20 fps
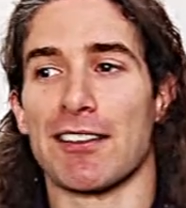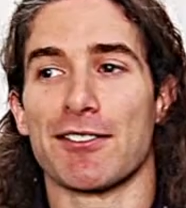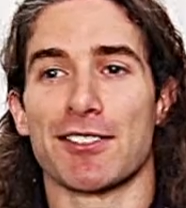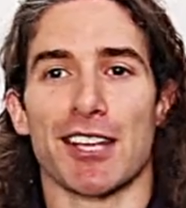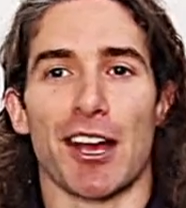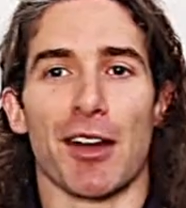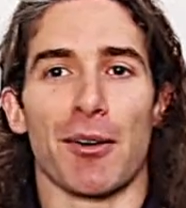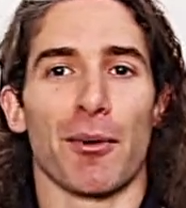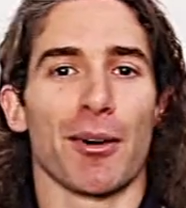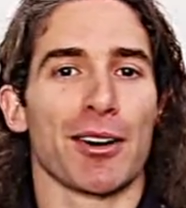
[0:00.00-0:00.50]
If
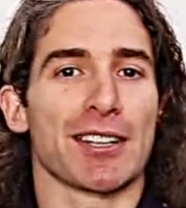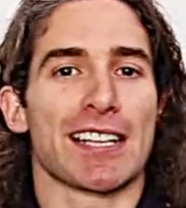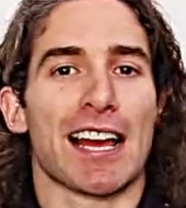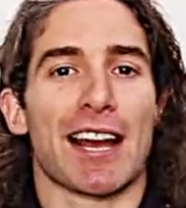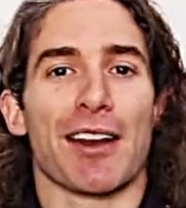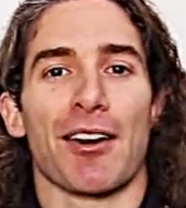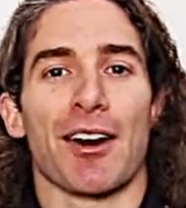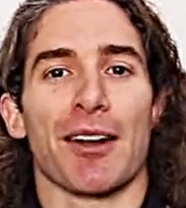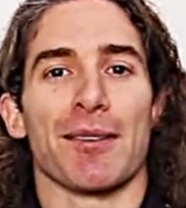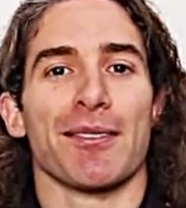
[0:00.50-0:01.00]
so, what does
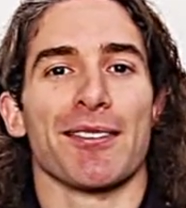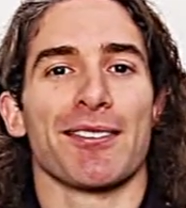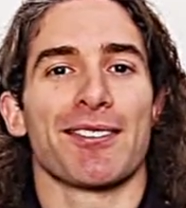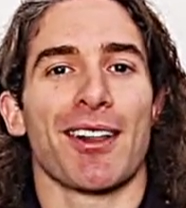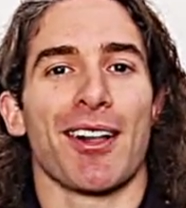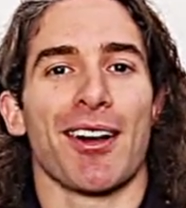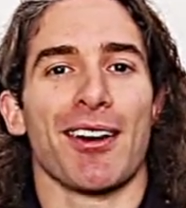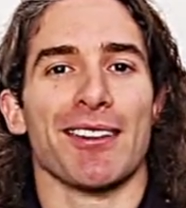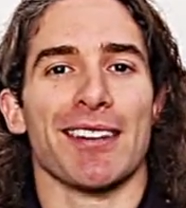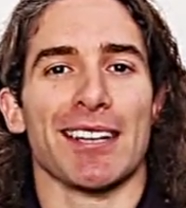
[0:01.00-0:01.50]
that item of
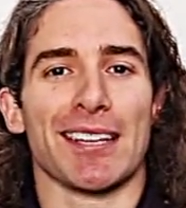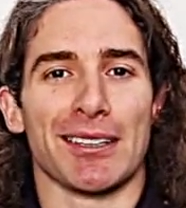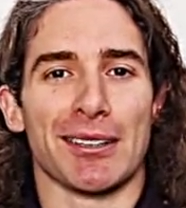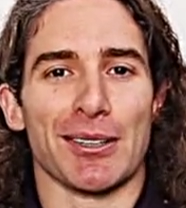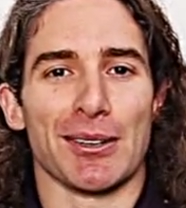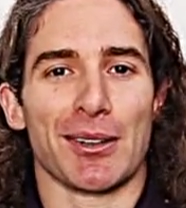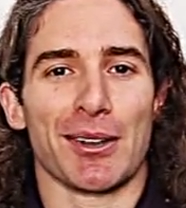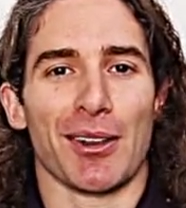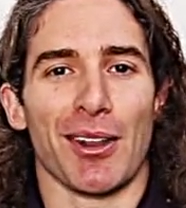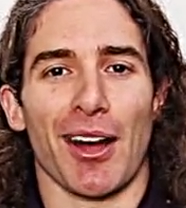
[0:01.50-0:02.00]
clothing
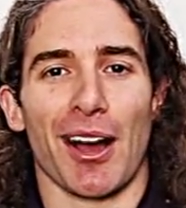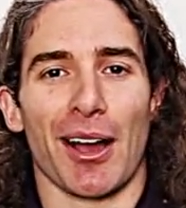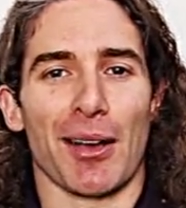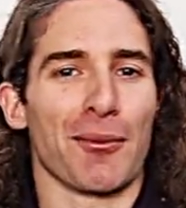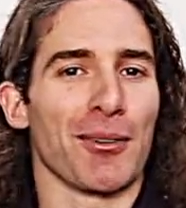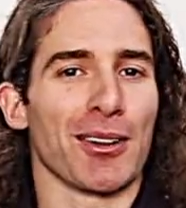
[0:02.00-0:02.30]
look like?